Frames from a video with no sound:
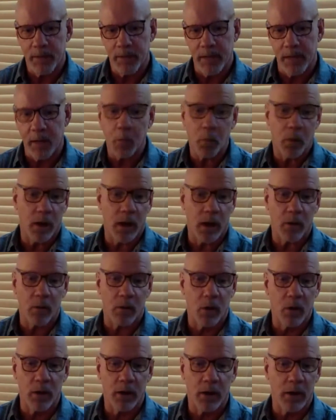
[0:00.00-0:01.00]
And when I
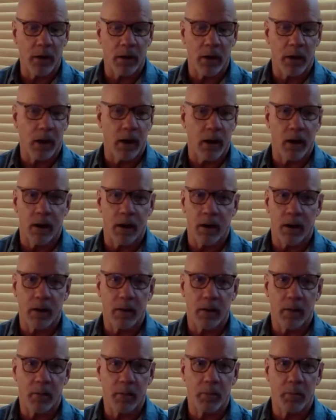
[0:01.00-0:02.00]
wrote it,
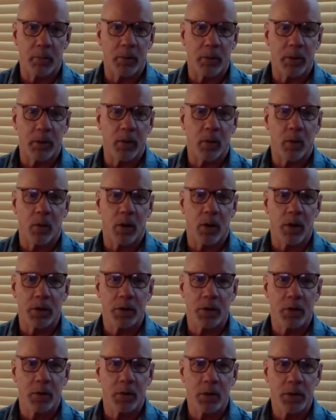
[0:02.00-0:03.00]
Bill and
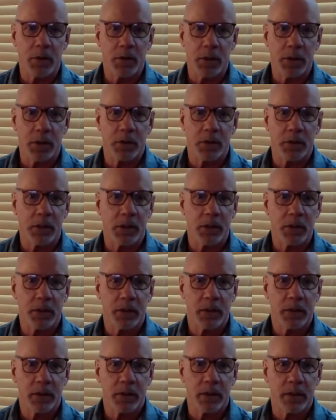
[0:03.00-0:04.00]
Walter were just thrilled.
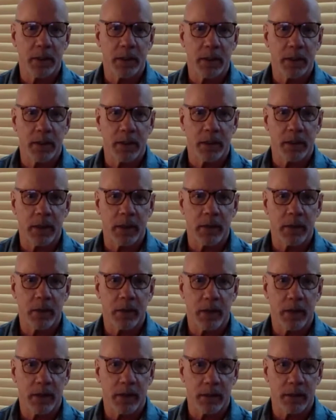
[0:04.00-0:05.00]
They were
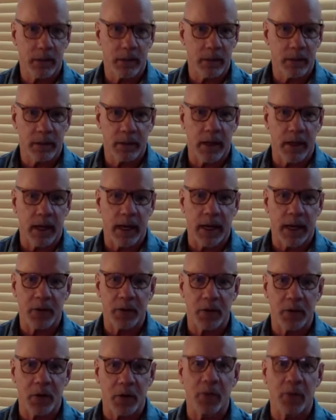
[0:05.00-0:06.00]
like, I
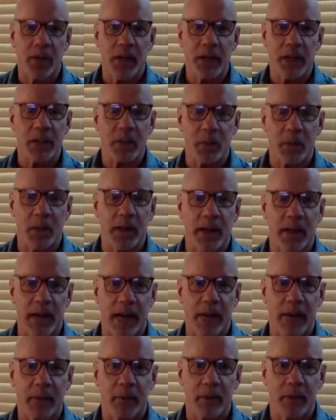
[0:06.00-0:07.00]
don't know if that's the way it
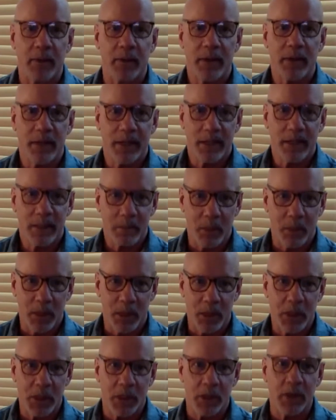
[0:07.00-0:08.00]
happened, but
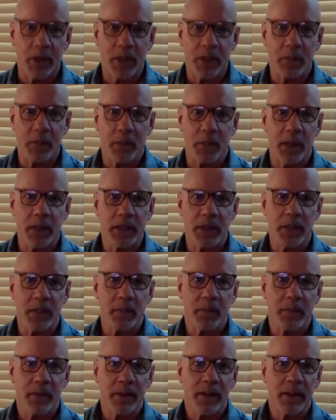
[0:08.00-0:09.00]
it sure explains it.
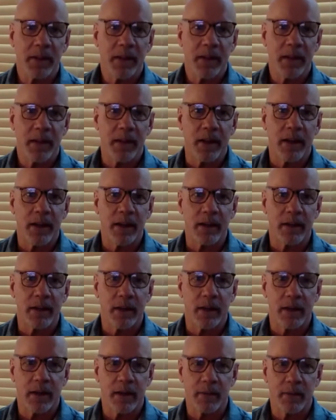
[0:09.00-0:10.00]

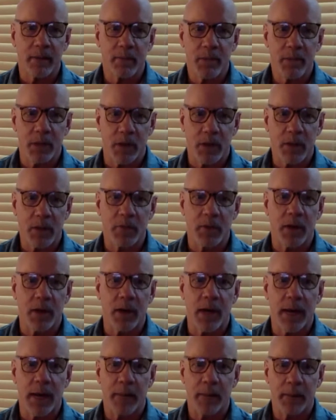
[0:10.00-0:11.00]
And so I was
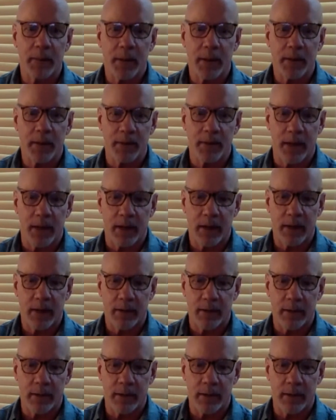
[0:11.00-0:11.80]
very happy about that.